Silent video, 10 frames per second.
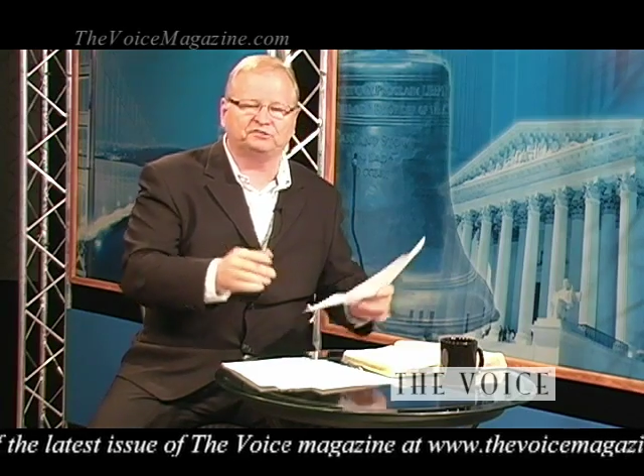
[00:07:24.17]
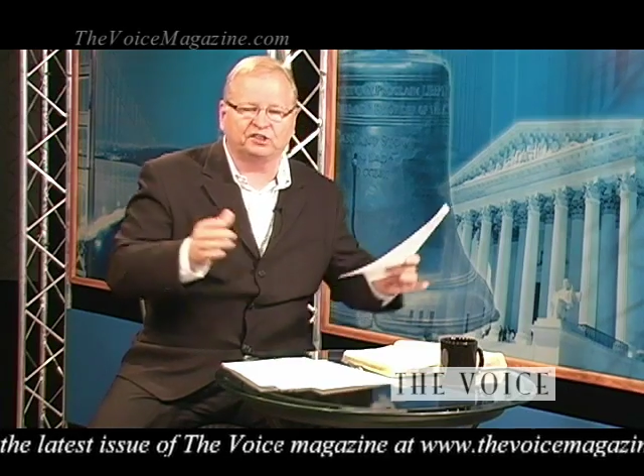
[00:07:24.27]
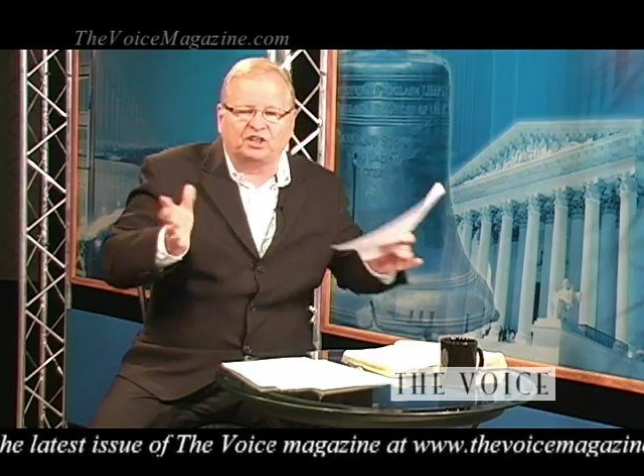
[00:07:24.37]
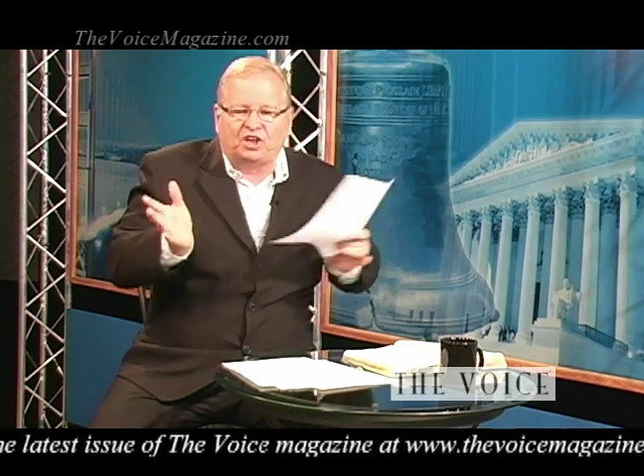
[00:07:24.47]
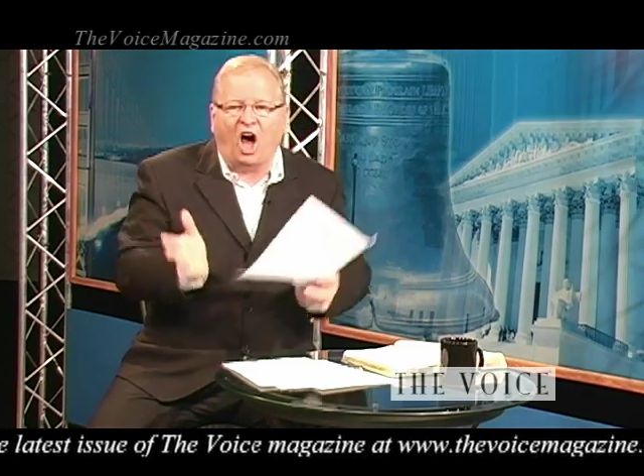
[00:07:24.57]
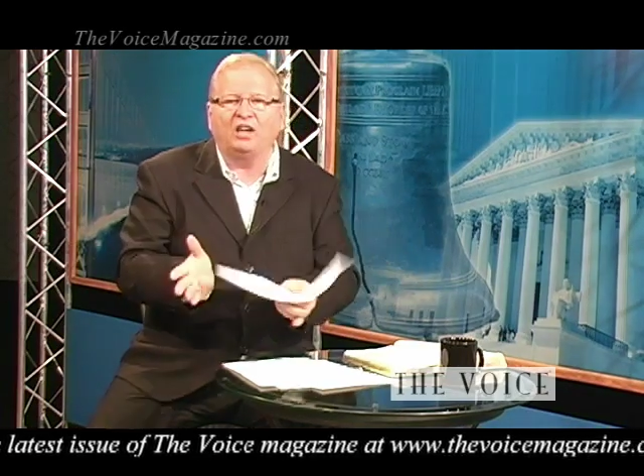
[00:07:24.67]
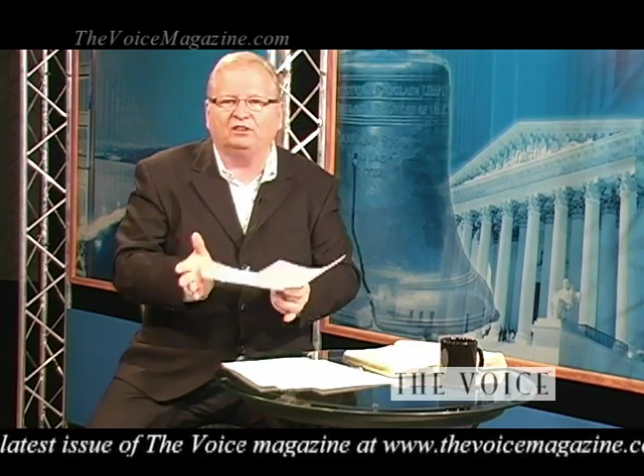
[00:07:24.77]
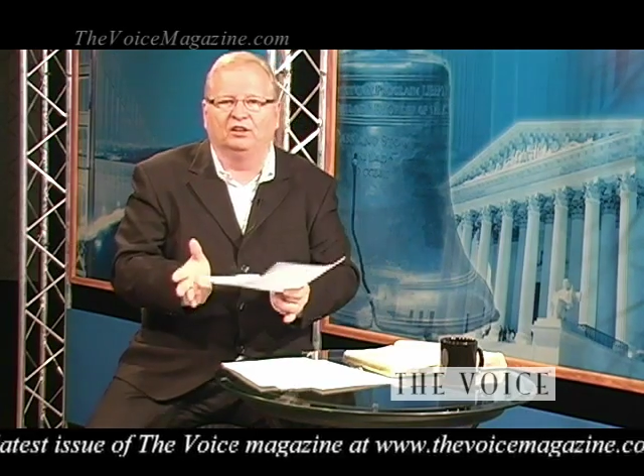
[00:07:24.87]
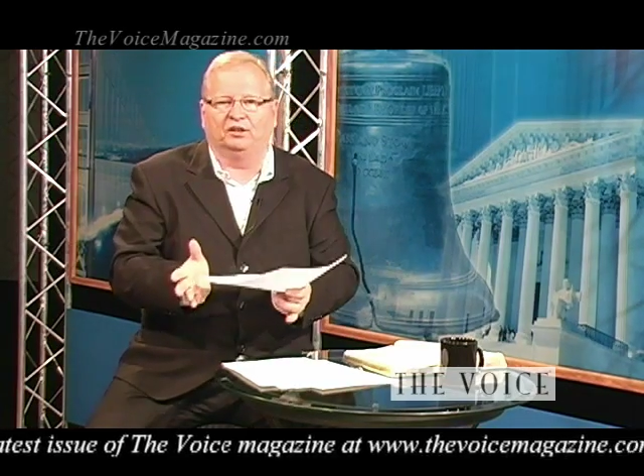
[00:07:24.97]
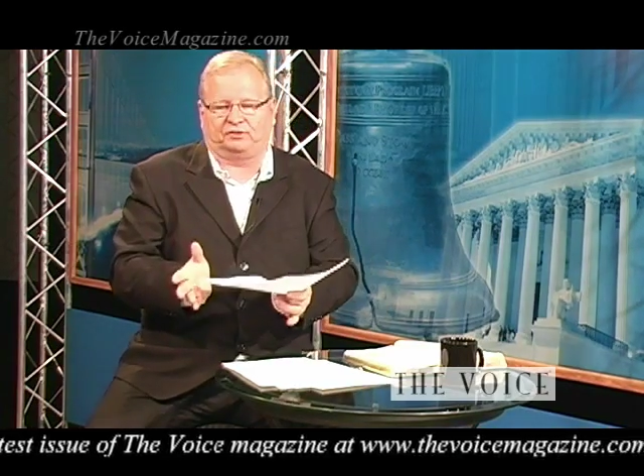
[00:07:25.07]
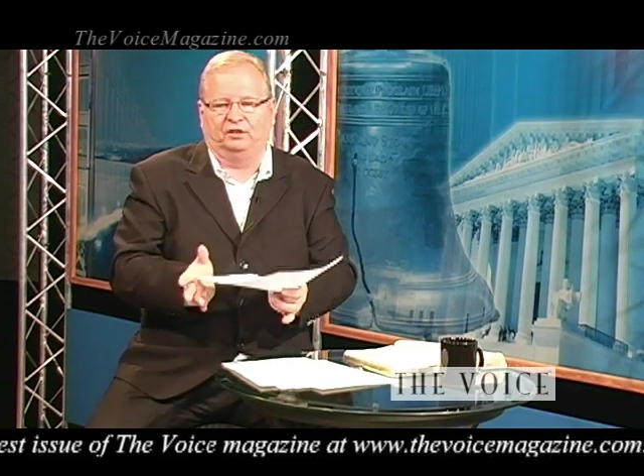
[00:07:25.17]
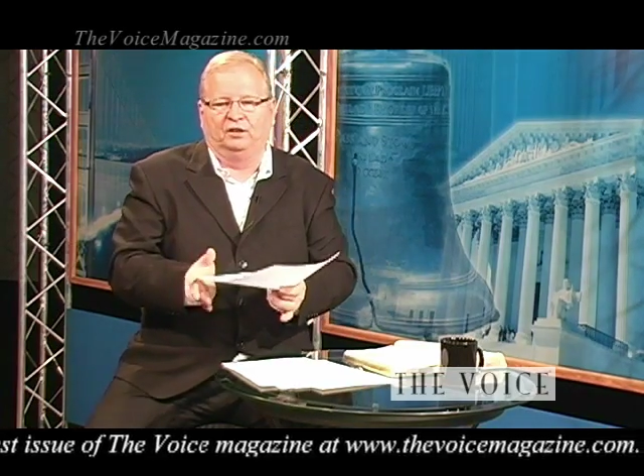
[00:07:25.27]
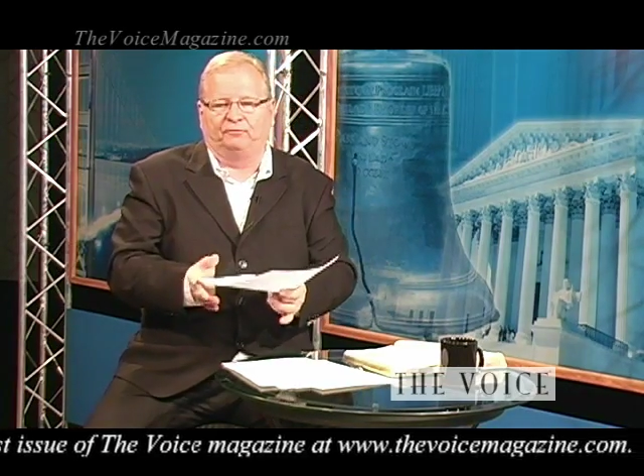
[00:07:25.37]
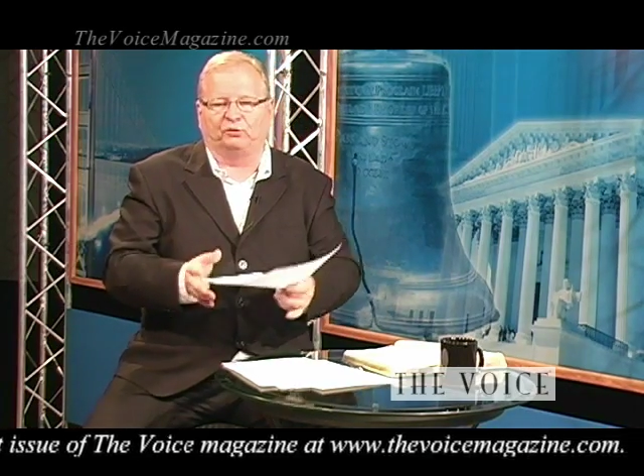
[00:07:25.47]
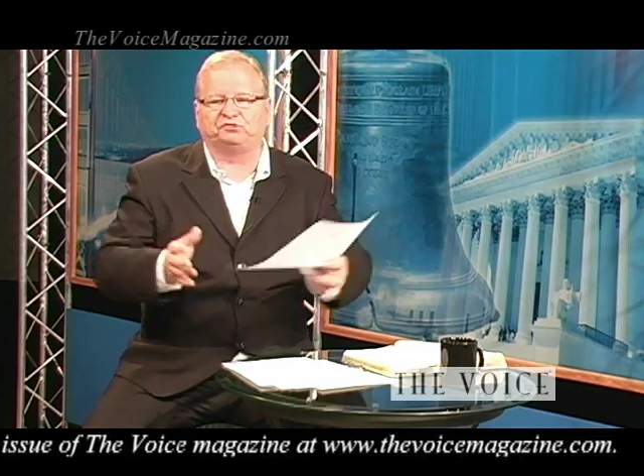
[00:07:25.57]
It's a gauntlet
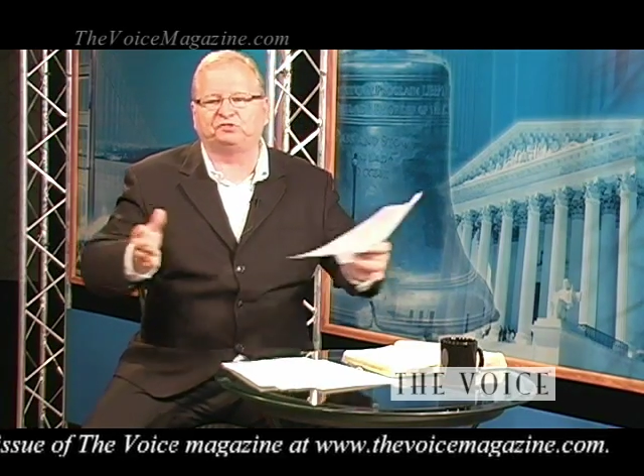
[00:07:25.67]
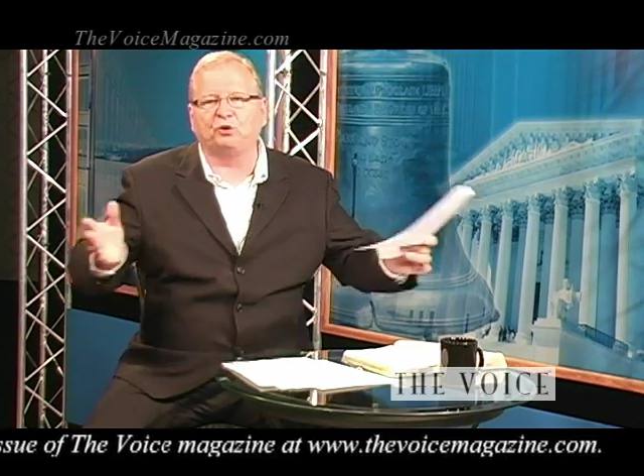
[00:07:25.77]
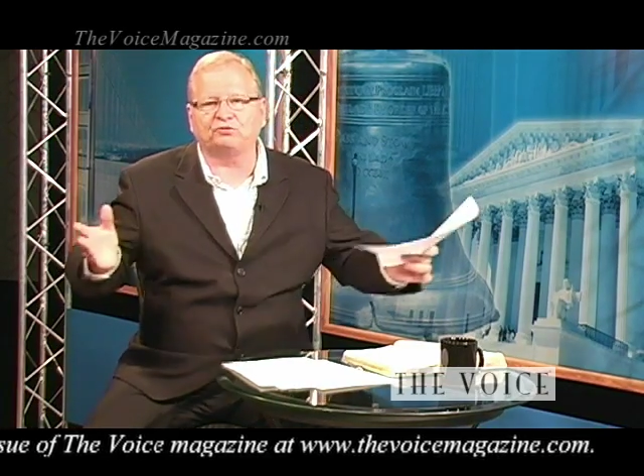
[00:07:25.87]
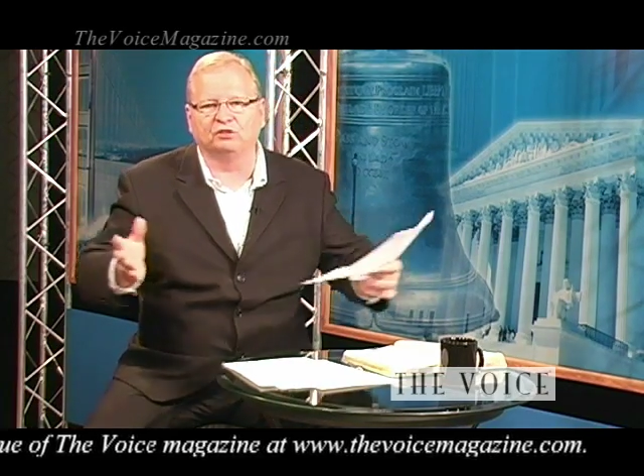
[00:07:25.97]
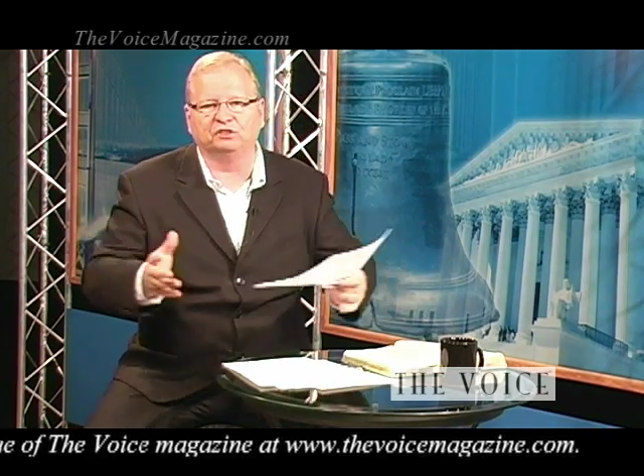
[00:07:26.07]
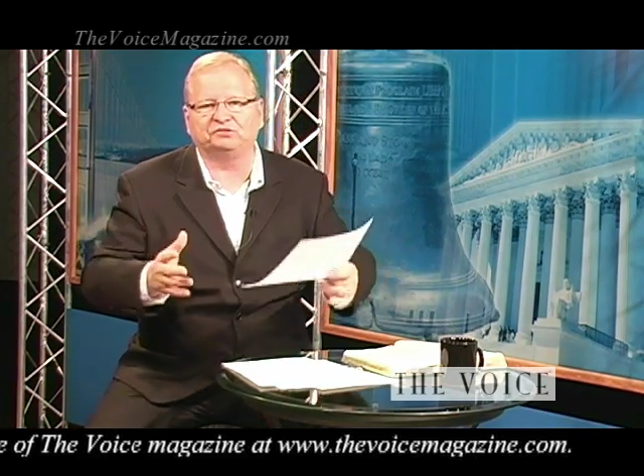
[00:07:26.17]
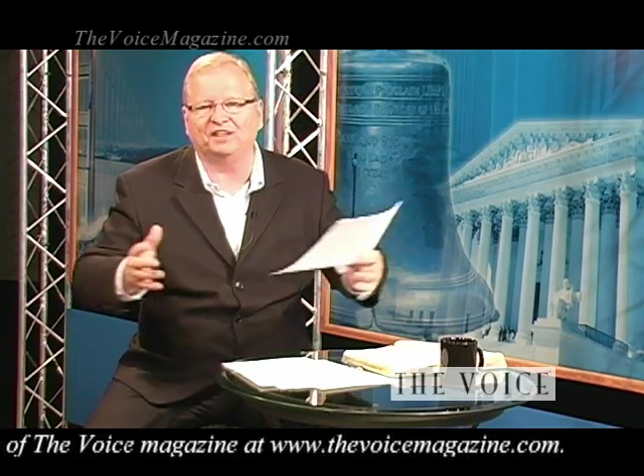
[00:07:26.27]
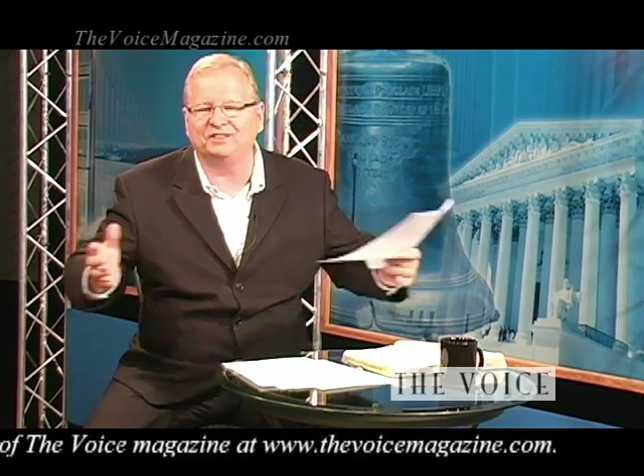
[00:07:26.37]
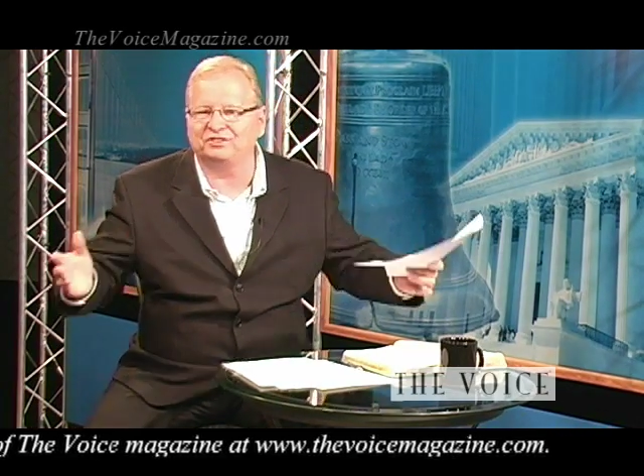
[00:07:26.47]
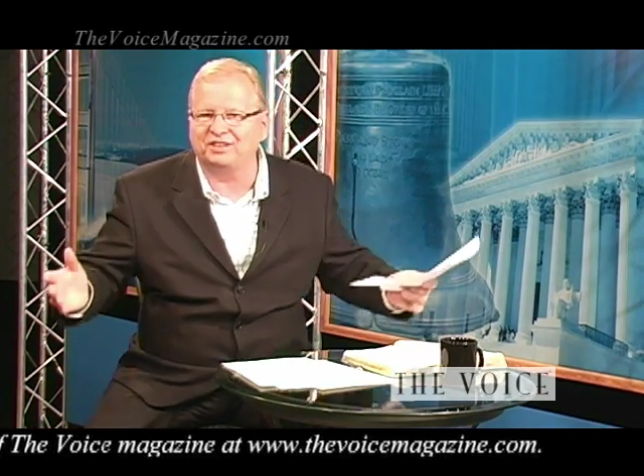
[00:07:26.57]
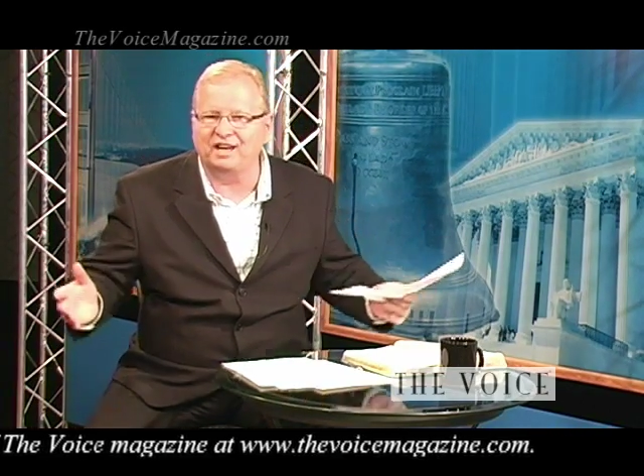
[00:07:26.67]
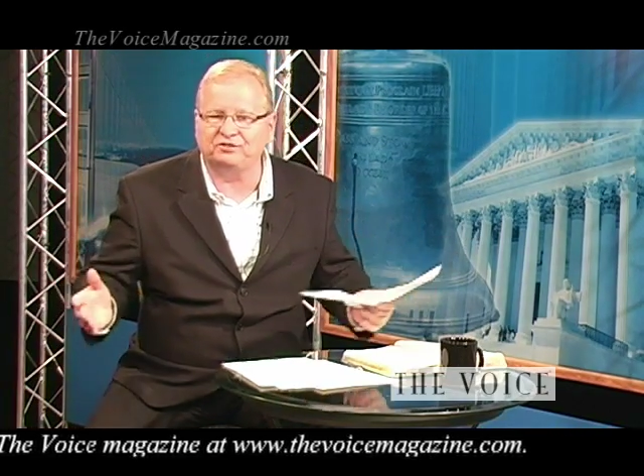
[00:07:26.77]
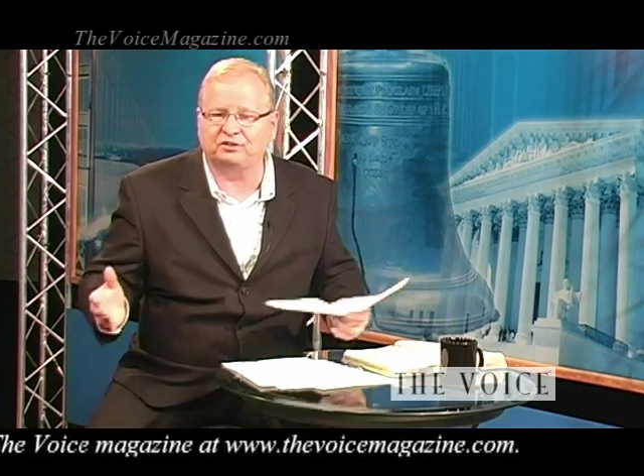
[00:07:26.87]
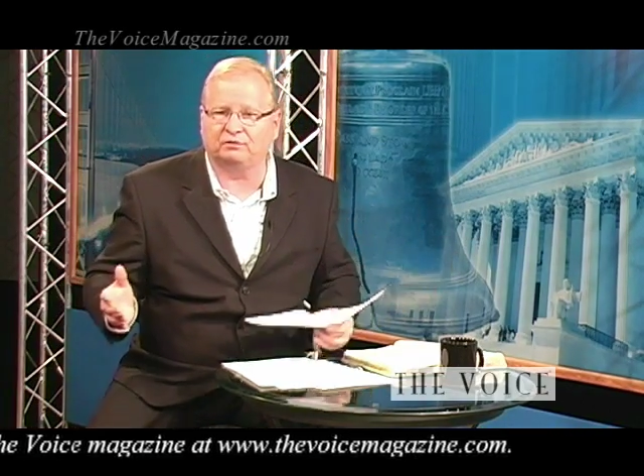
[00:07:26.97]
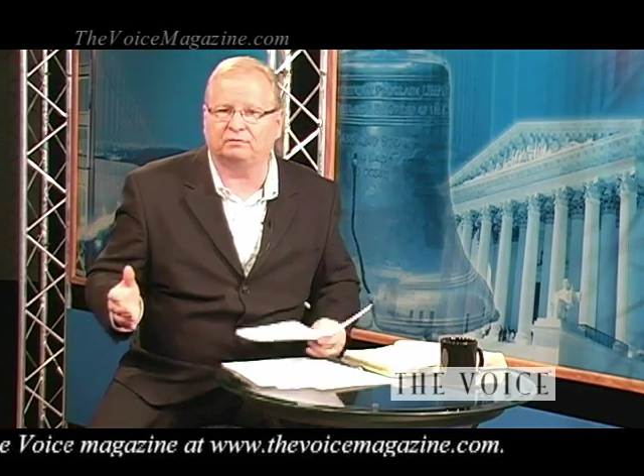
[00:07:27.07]
for socialist
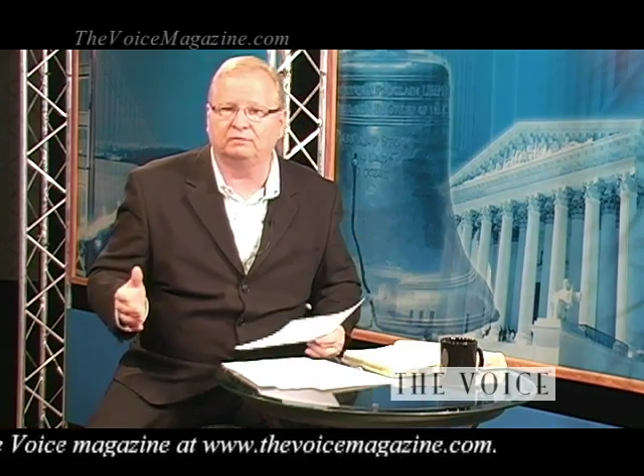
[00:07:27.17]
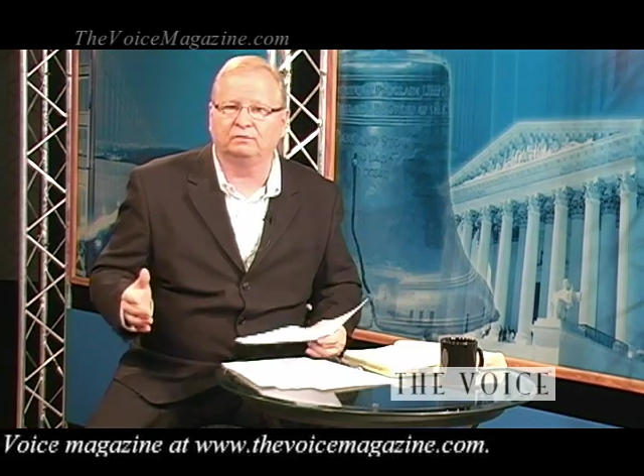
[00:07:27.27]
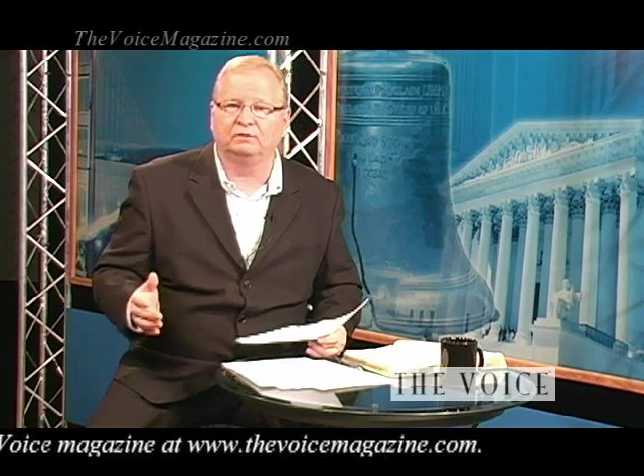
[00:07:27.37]
education.